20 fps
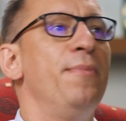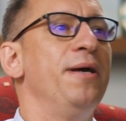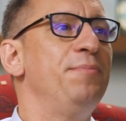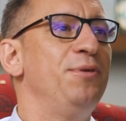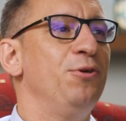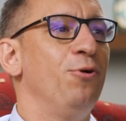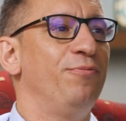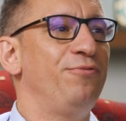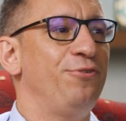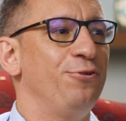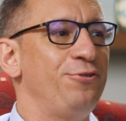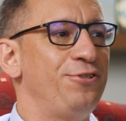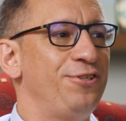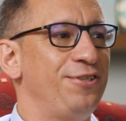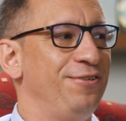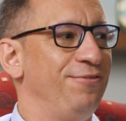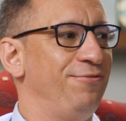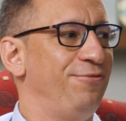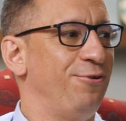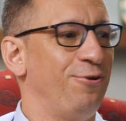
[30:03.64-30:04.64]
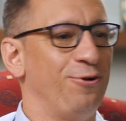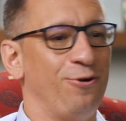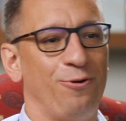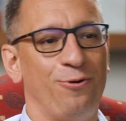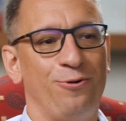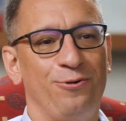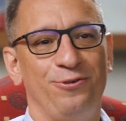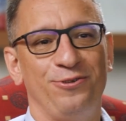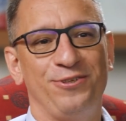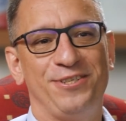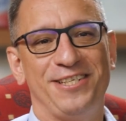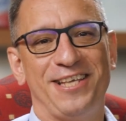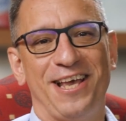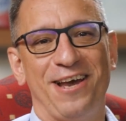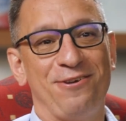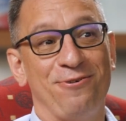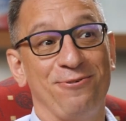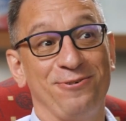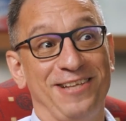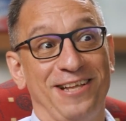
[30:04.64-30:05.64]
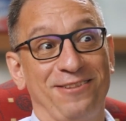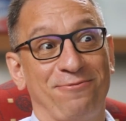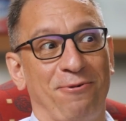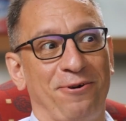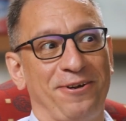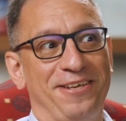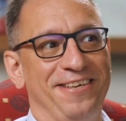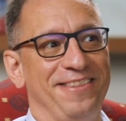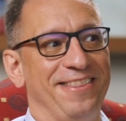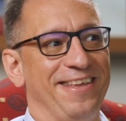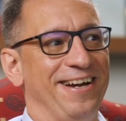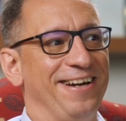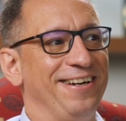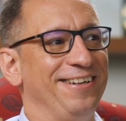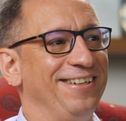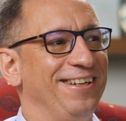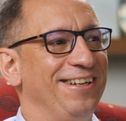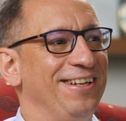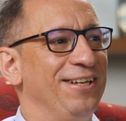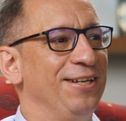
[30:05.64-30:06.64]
may be obvious for all the CIOs that are working there,